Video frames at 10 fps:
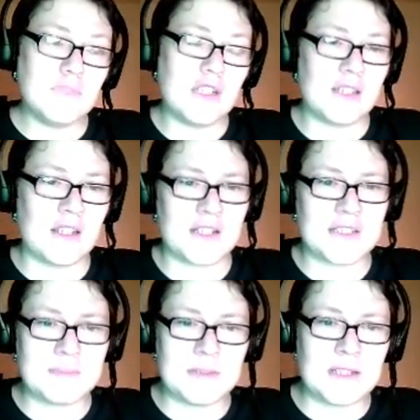they
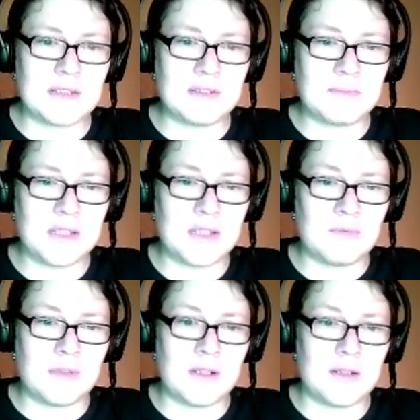explained to me
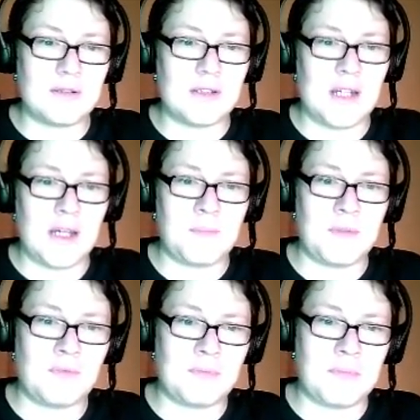what
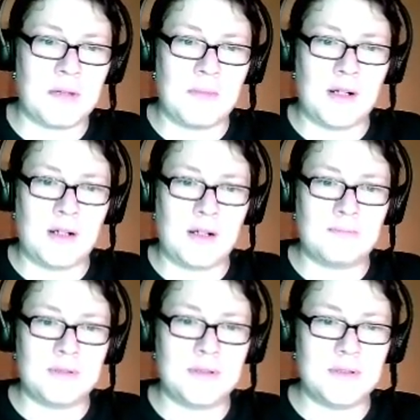happened with my mom,
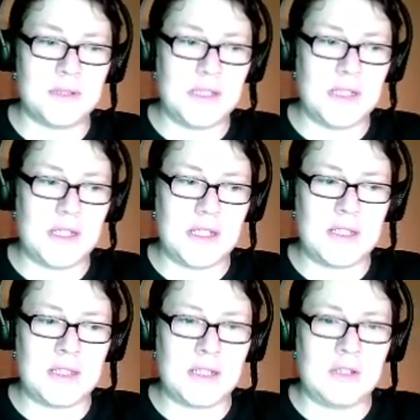
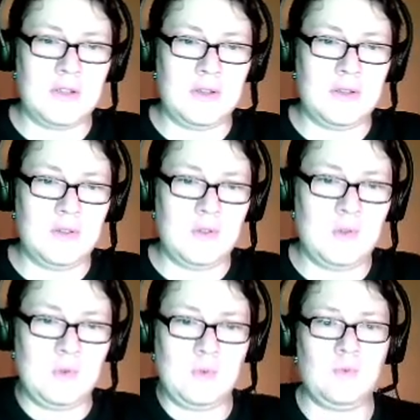and I
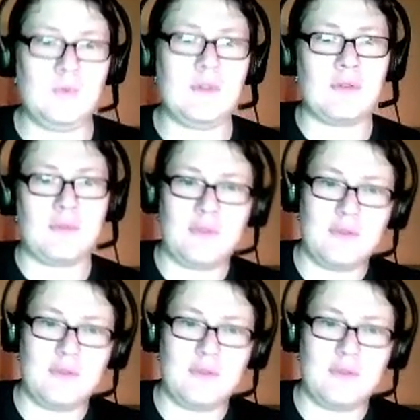knew there were